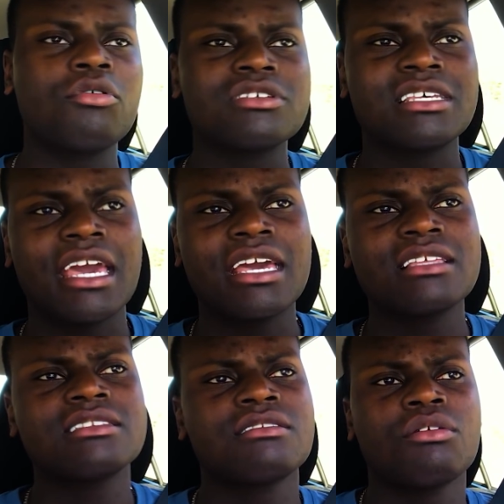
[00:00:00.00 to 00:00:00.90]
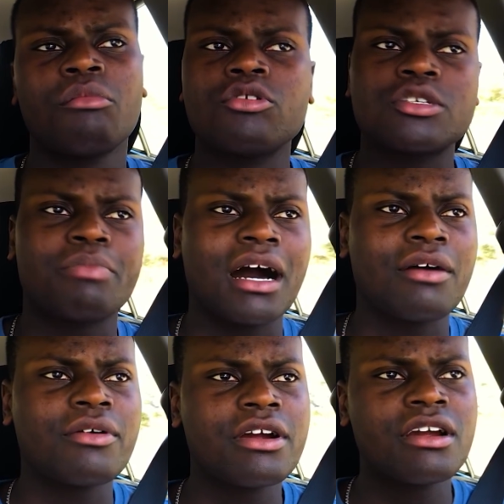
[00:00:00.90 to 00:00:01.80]
the most gains, the
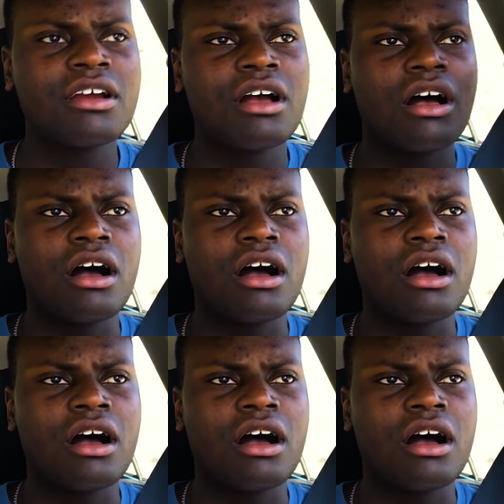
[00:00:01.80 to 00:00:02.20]
most power.